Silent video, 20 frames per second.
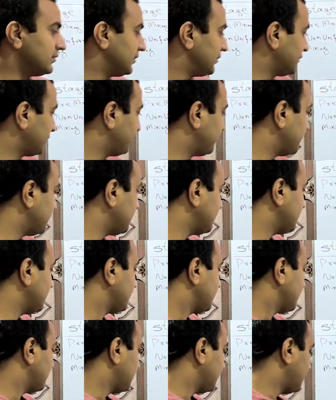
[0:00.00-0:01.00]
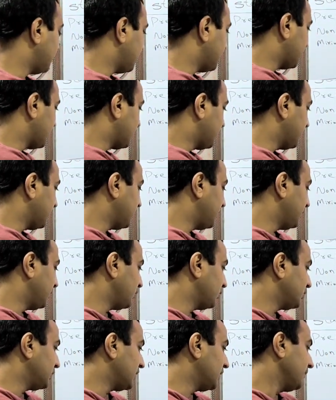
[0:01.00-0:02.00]
This may occur
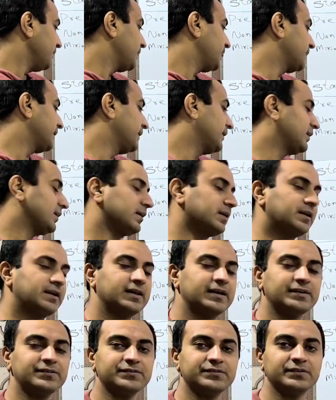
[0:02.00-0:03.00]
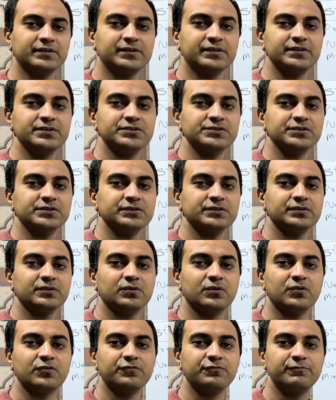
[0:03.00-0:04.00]
due to the less
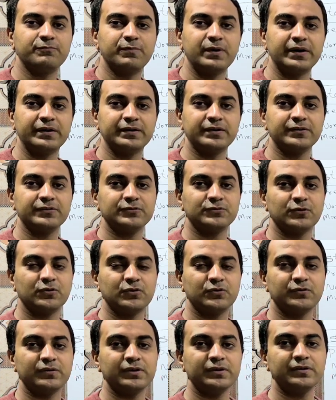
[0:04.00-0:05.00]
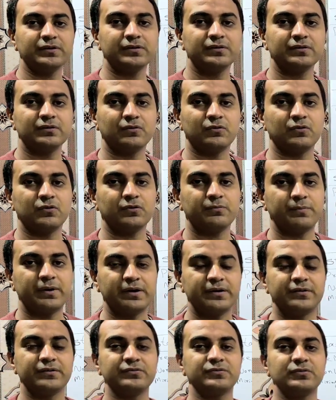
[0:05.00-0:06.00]
addition of binder solvent or
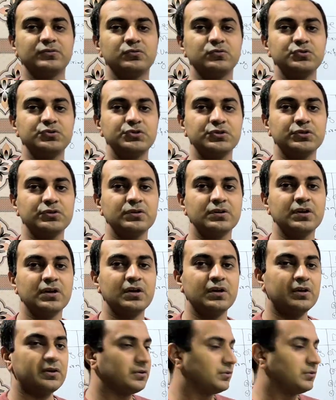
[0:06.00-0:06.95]
binder solution.